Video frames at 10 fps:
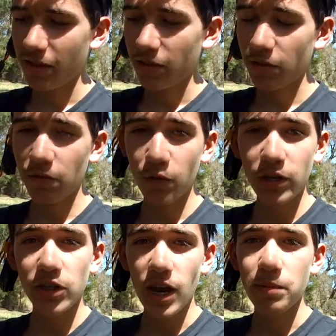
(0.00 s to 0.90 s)
The
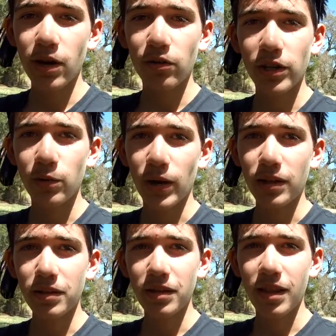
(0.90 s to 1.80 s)
footage came out really
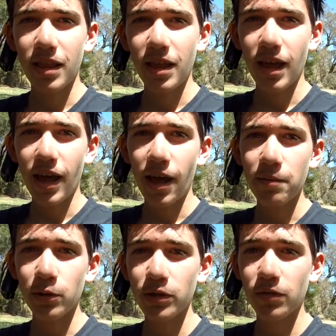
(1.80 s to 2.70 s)
well.
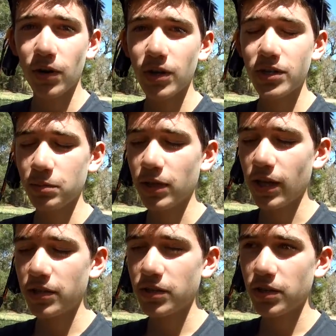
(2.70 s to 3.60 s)
It was very
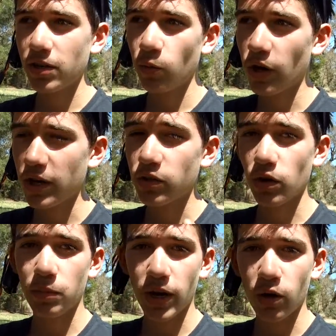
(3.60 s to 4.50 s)
similar to what I saw
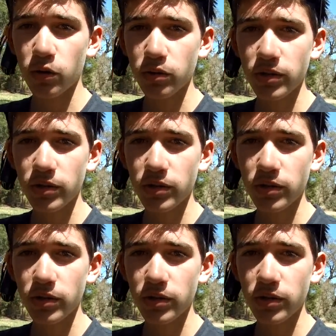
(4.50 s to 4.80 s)
in my goggles.